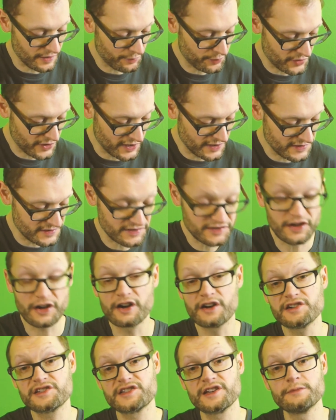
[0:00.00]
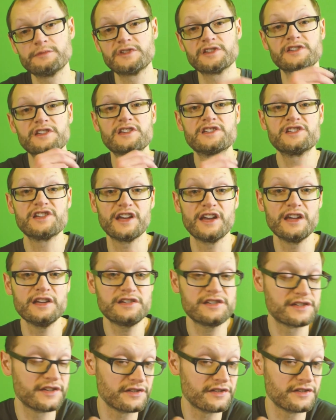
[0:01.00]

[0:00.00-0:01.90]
prices are subject to change.